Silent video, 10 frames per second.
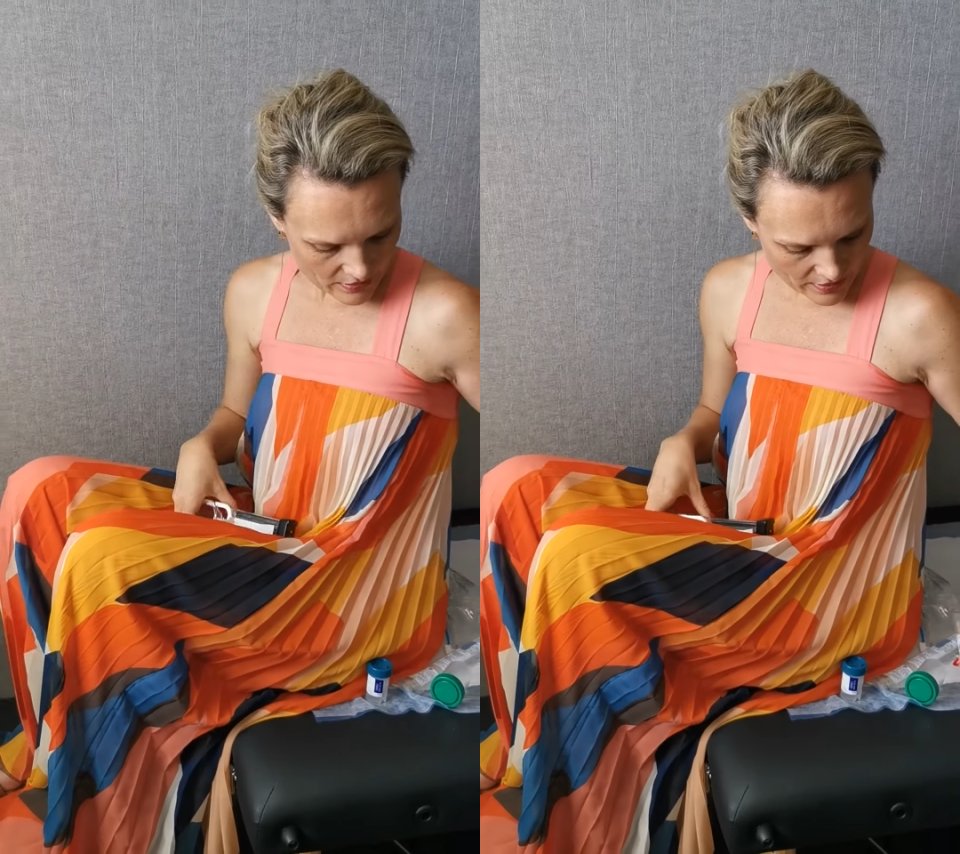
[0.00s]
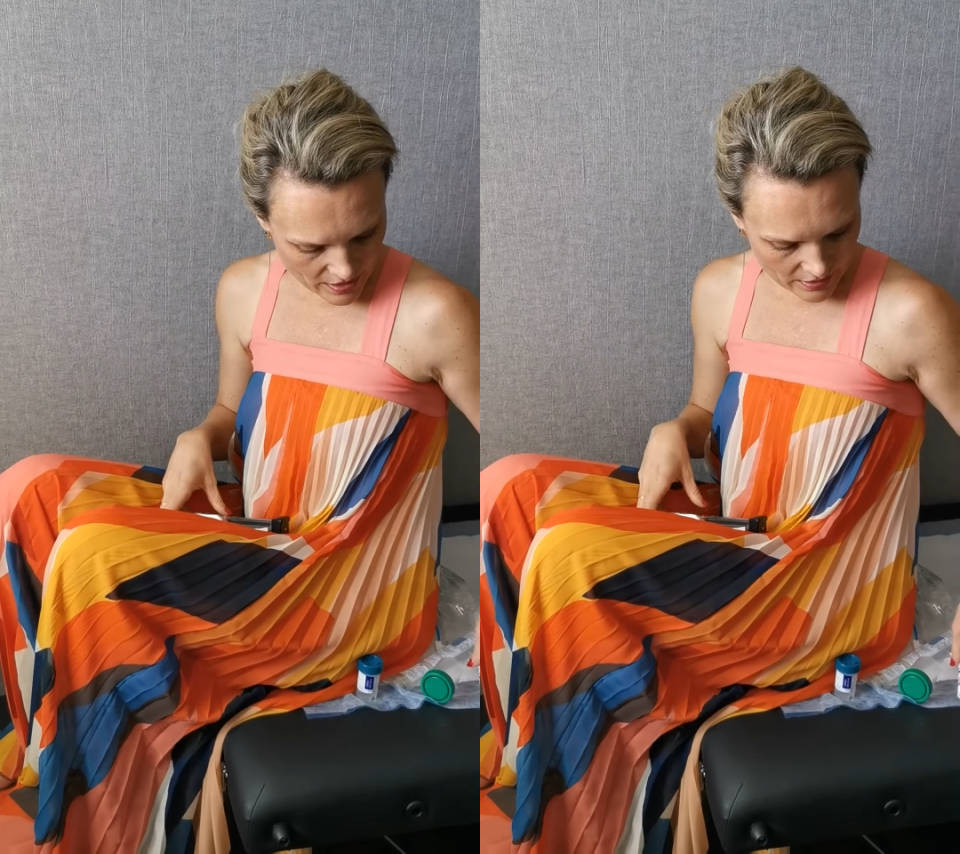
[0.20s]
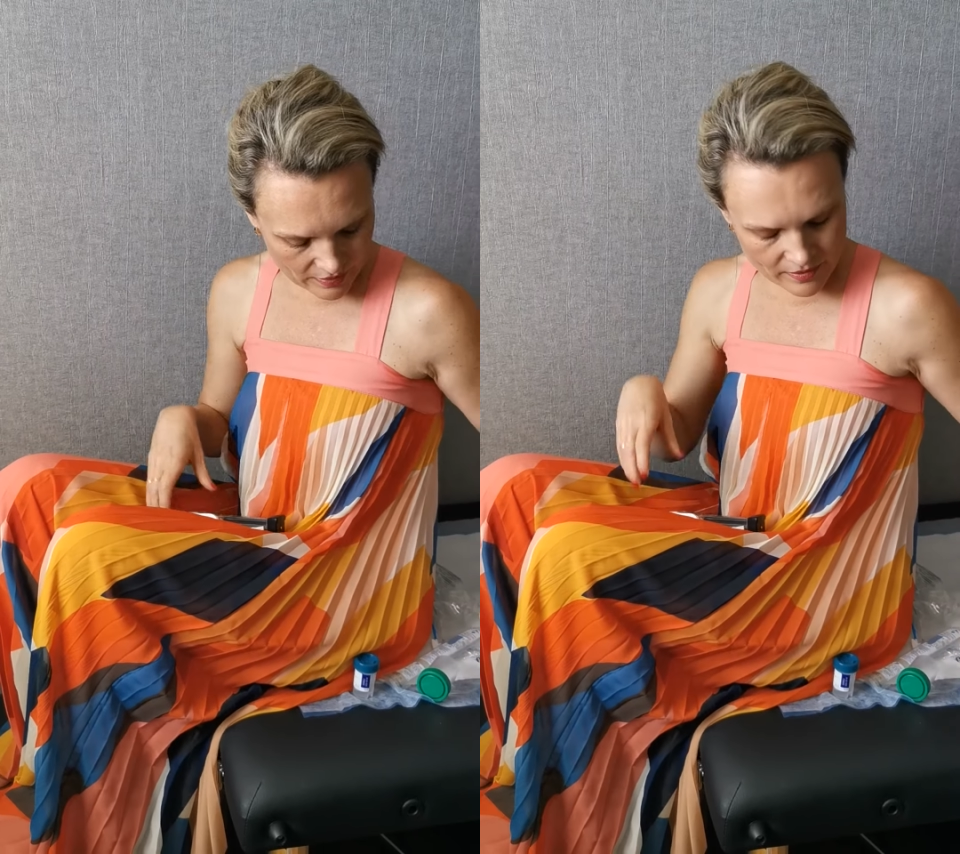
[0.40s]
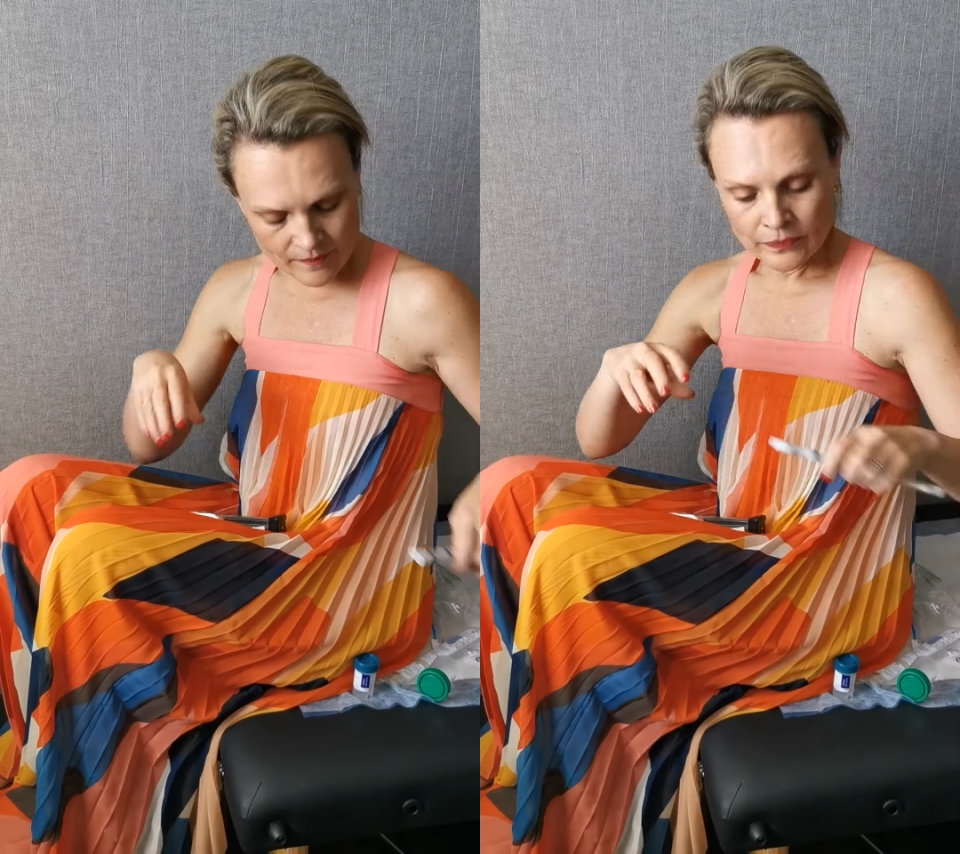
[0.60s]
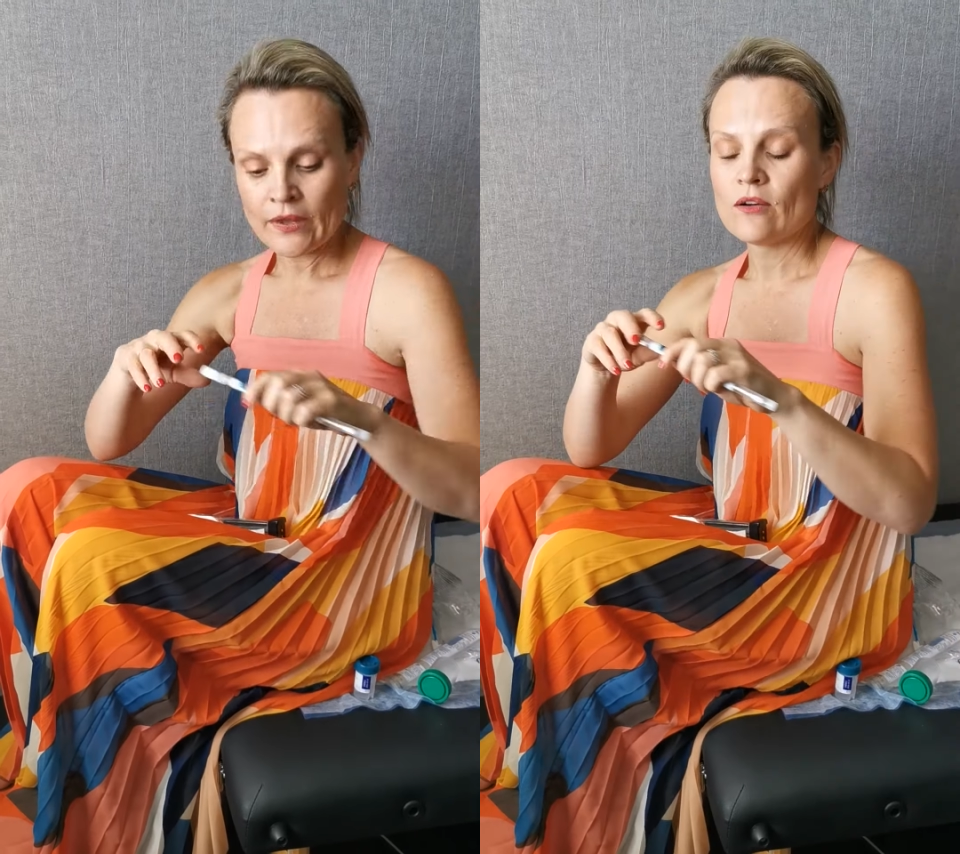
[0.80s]

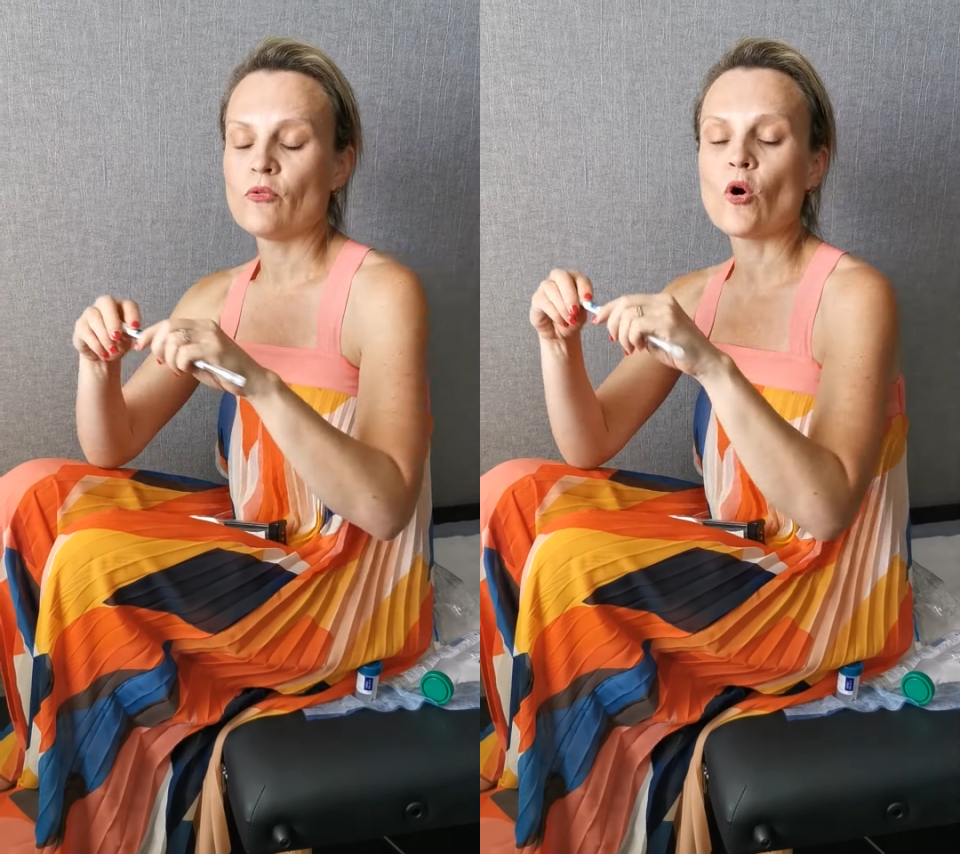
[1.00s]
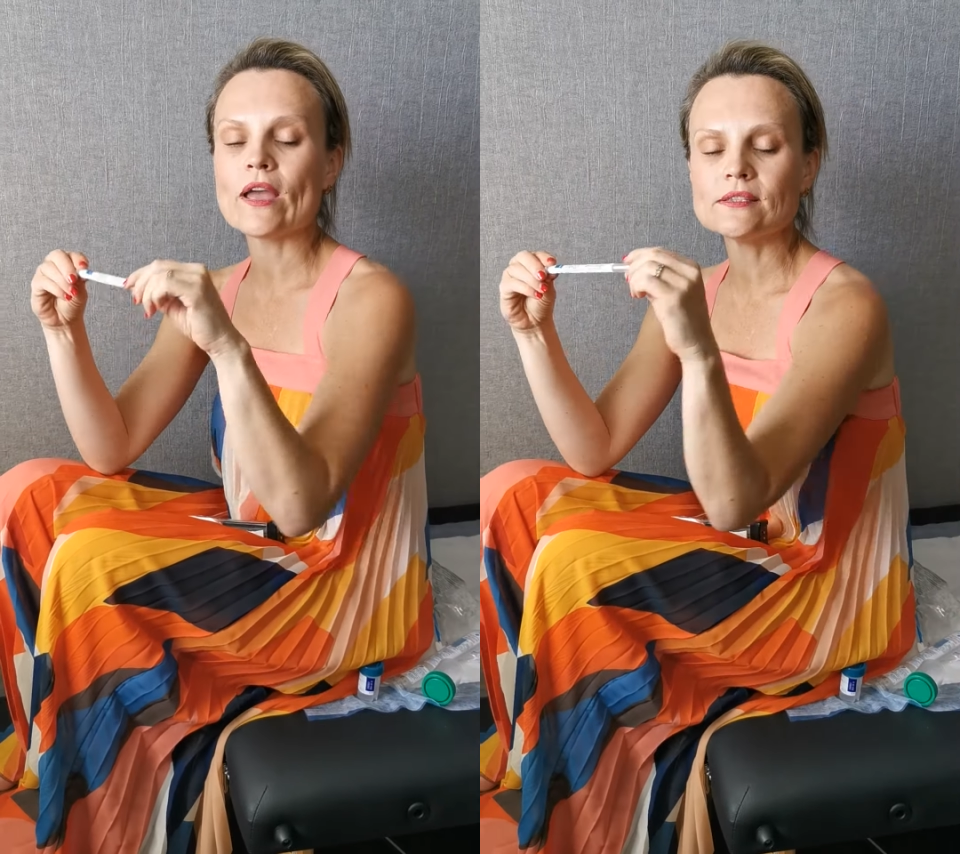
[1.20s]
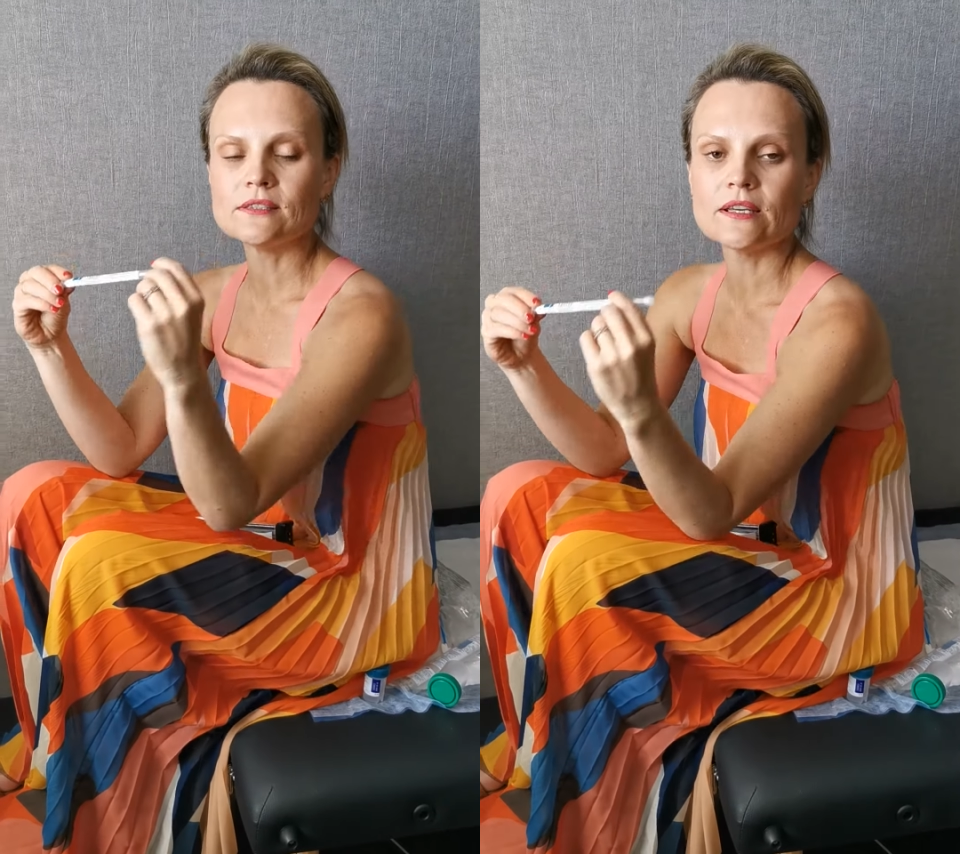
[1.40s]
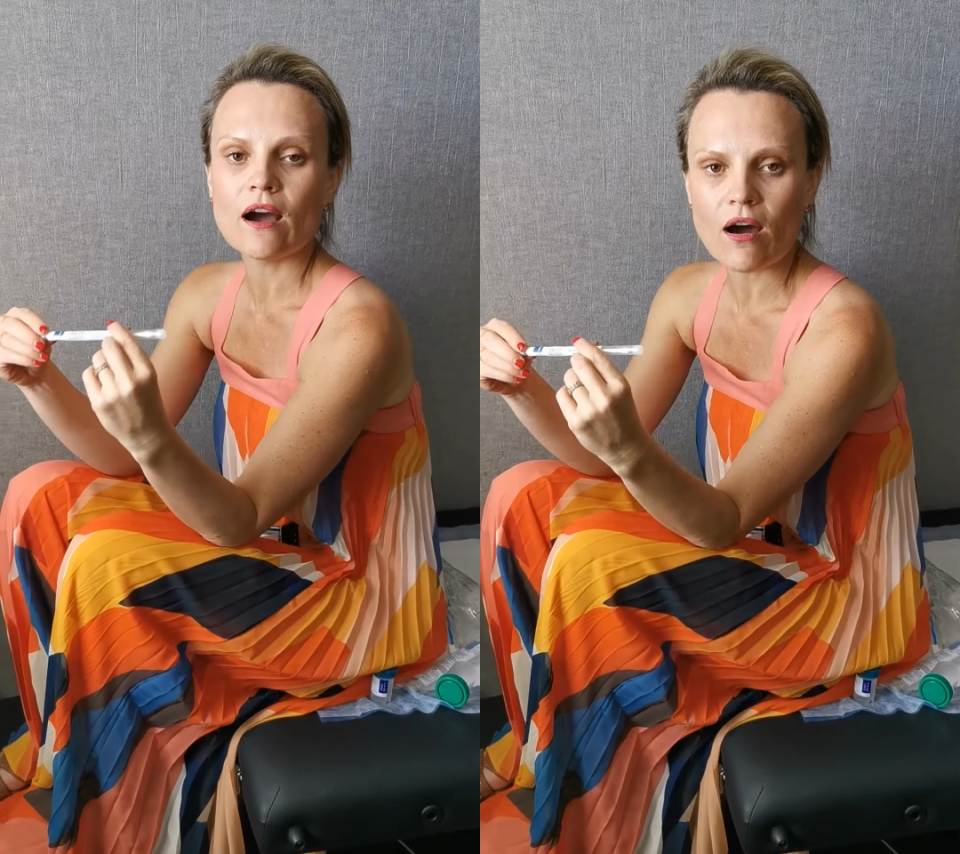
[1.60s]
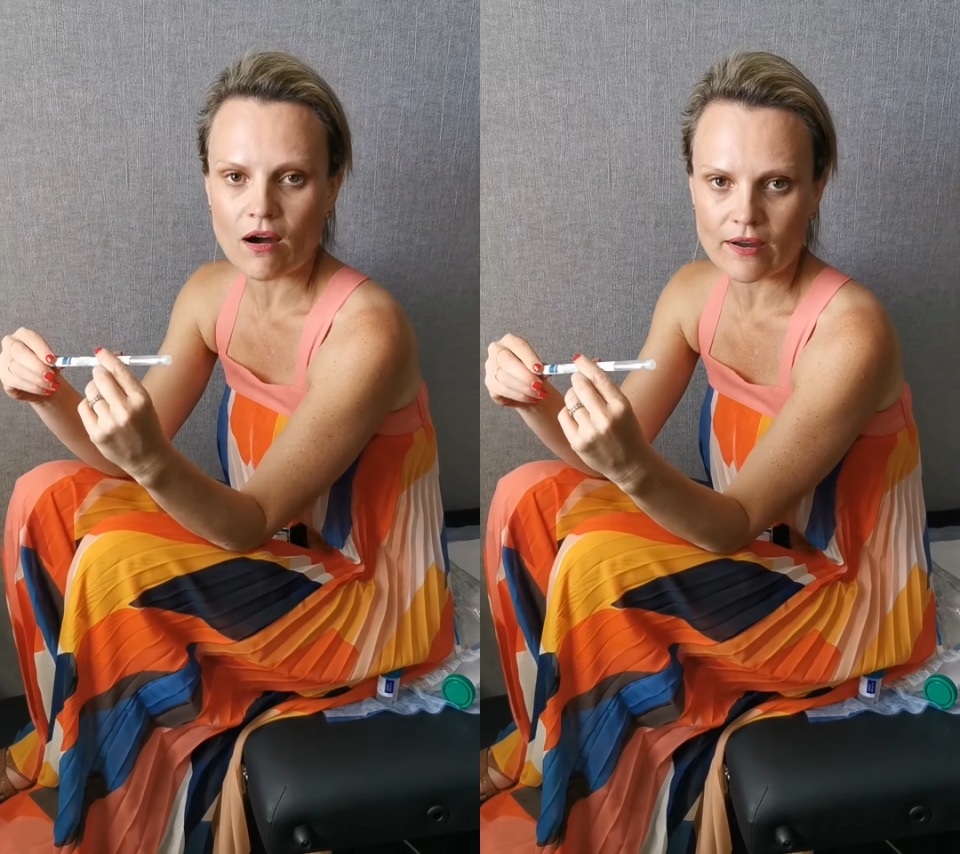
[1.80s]
Then, for
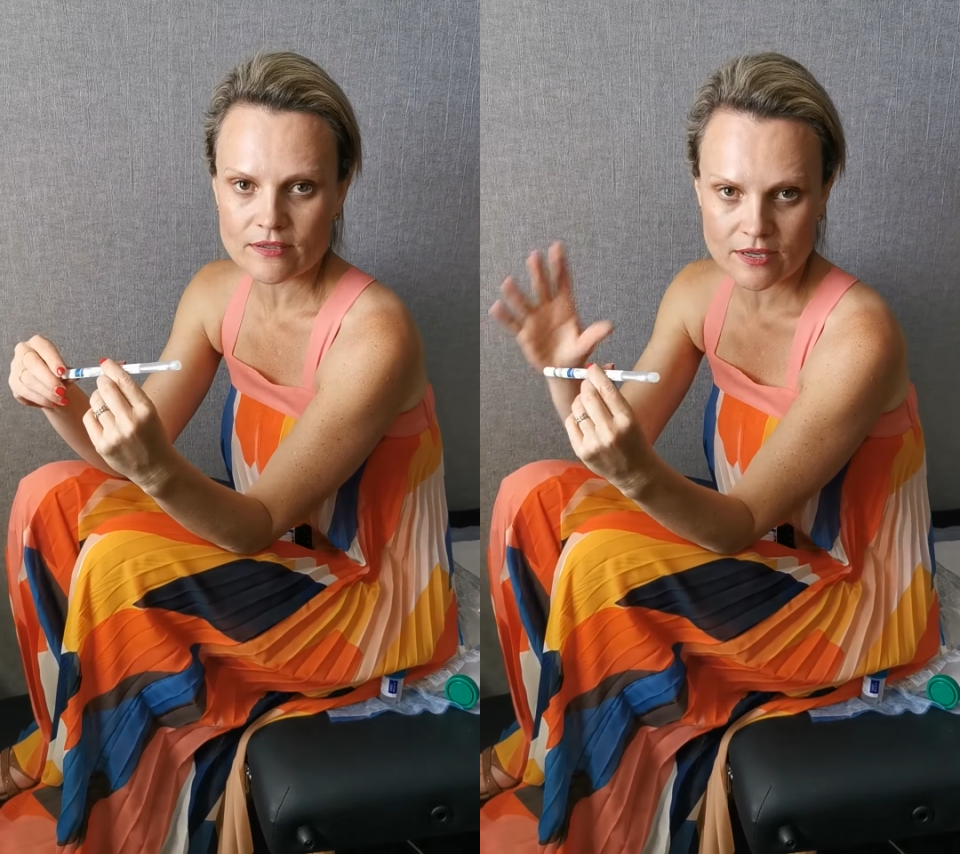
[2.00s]
STIs,